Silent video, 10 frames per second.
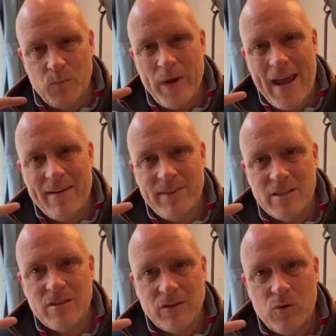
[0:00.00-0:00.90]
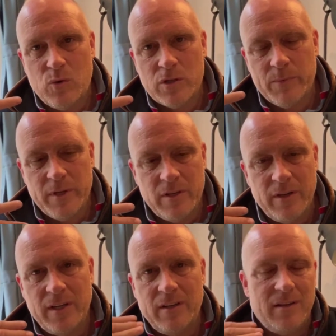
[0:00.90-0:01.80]
and we have this on the course that we're
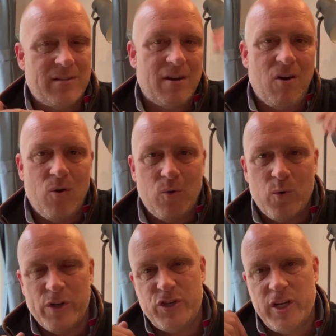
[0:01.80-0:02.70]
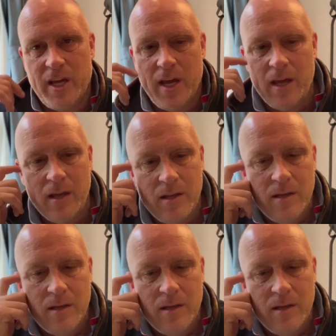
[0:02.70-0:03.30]
doing. It's a whole questionnaire.